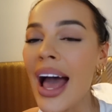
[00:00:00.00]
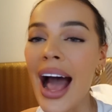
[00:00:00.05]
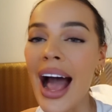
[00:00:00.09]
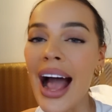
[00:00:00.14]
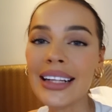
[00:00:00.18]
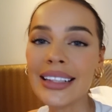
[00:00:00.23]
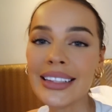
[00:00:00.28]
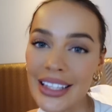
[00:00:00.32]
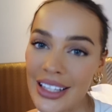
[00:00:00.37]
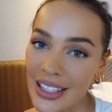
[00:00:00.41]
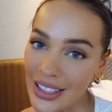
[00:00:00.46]
I
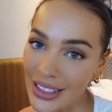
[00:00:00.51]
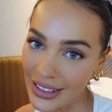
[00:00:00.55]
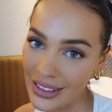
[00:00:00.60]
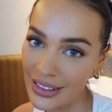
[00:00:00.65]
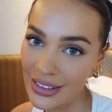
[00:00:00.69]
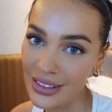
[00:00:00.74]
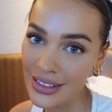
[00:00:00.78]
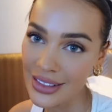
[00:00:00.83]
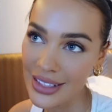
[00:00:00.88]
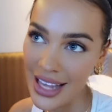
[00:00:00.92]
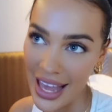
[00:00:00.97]
didn't
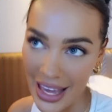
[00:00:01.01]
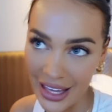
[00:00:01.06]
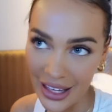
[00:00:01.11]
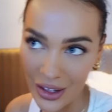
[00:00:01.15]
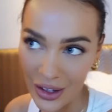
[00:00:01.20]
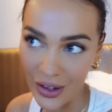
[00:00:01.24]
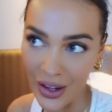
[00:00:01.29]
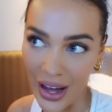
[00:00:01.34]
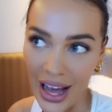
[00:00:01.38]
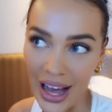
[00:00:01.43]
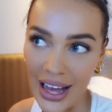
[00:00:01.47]
take
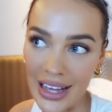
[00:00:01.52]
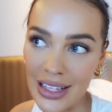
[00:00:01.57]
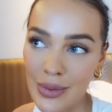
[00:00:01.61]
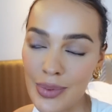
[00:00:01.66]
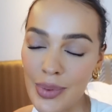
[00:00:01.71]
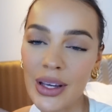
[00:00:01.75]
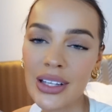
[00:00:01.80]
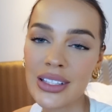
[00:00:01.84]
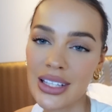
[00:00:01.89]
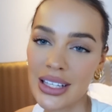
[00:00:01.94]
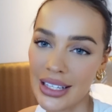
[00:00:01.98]
you guys
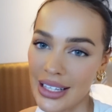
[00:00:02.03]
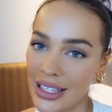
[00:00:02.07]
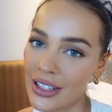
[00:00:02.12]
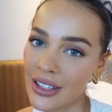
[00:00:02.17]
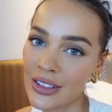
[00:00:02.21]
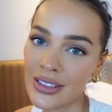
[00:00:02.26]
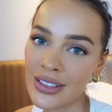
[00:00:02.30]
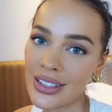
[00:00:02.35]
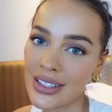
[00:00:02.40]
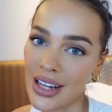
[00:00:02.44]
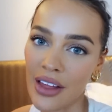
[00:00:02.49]
because I
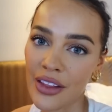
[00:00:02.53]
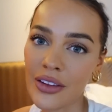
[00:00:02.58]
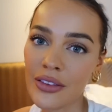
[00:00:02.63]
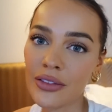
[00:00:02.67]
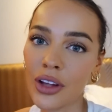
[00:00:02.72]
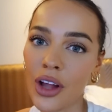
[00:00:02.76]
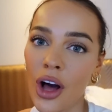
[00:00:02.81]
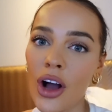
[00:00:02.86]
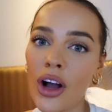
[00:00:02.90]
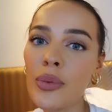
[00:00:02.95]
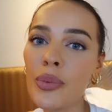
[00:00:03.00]
didn't start the
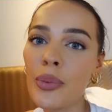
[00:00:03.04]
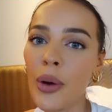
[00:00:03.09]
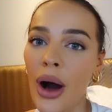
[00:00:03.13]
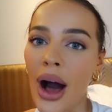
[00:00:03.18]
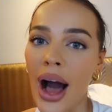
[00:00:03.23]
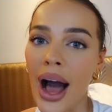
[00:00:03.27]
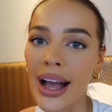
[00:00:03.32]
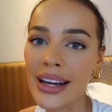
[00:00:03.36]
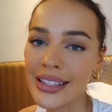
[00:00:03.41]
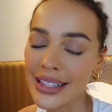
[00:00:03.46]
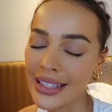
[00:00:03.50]
vlog, but
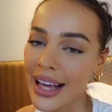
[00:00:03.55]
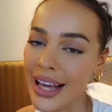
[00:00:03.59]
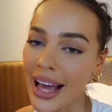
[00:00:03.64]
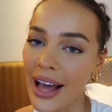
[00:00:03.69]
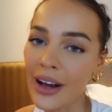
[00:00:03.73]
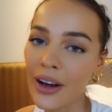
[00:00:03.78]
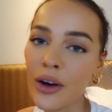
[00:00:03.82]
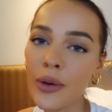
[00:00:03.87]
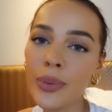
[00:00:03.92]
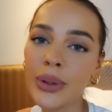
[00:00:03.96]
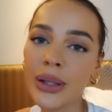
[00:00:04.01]
I did get a
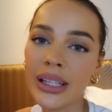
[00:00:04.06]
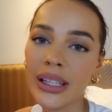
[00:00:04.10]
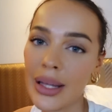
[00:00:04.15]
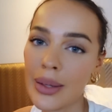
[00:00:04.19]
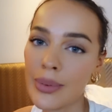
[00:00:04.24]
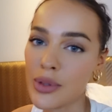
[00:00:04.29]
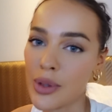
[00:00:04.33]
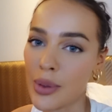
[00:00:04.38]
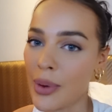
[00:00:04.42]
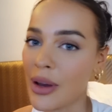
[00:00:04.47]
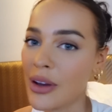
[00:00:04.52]
couple of
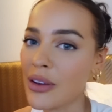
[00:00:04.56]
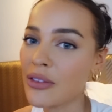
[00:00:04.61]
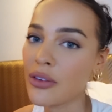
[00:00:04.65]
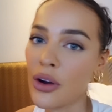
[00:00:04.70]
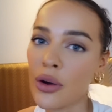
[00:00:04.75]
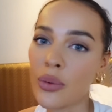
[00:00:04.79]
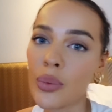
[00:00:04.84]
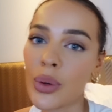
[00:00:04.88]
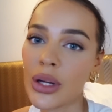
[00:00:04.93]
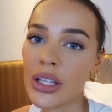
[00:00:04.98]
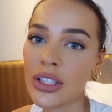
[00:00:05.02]
clips on my
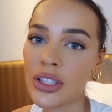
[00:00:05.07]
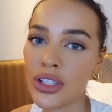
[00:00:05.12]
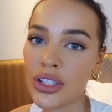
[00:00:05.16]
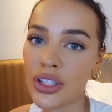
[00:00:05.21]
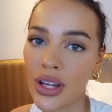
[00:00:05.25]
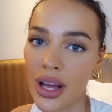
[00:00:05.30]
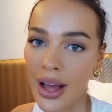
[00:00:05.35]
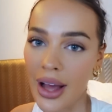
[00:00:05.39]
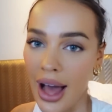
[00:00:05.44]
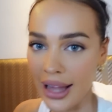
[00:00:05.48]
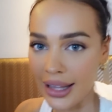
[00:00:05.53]
phone, which
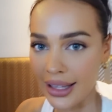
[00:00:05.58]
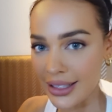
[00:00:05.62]
I'll